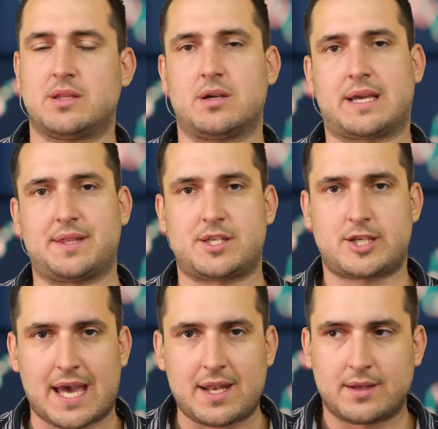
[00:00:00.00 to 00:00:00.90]
to look at the
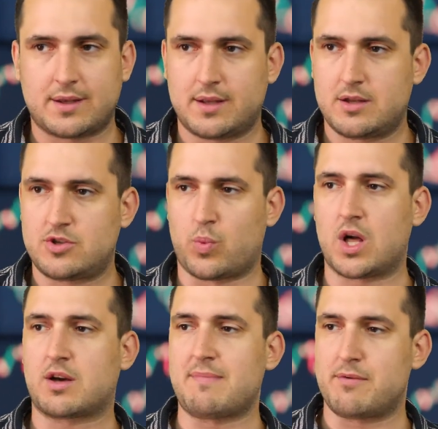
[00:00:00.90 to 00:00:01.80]
chat, to
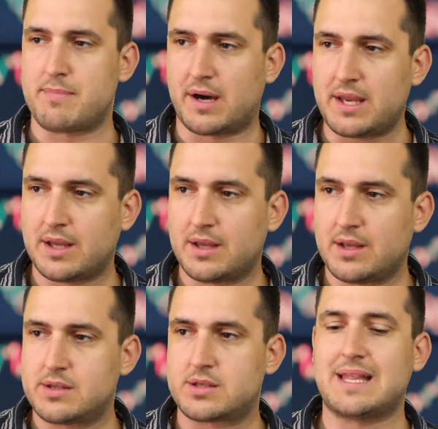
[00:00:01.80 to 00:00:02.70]
welcome everybody,
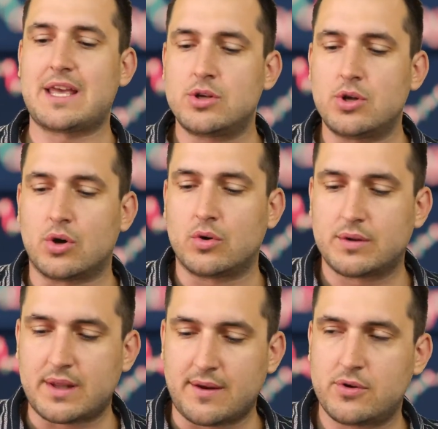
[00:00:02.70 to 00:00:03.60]
to let you know
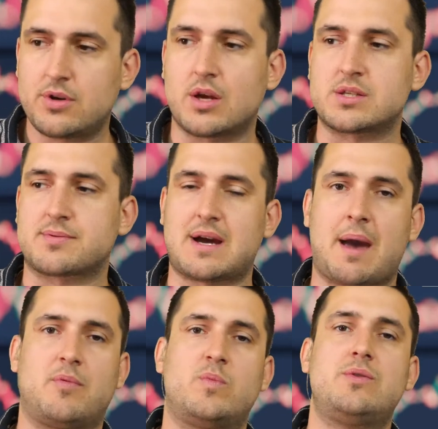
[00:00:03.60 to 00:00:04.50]
that if you're not
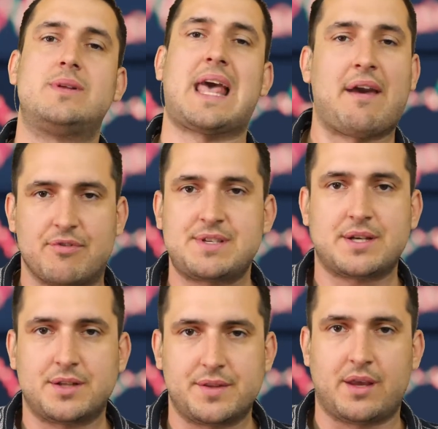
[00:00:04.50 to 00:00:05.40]
subscribed, we do this every
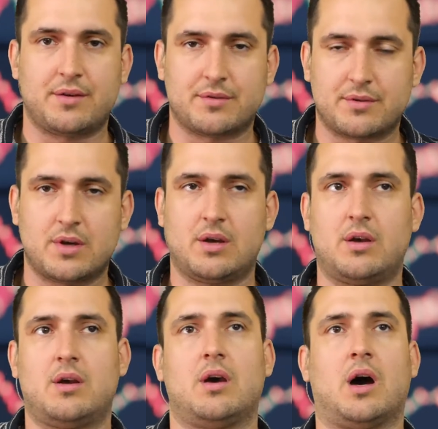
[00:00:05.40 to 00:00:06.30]
single day.
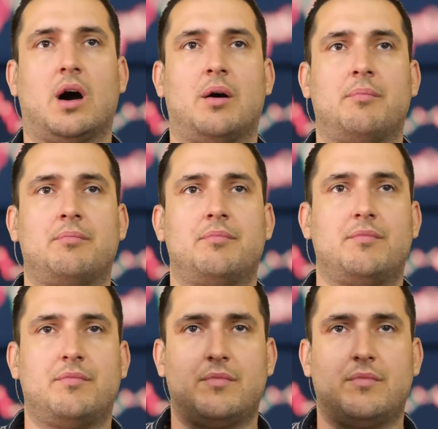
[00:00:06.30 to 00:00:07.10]
We'll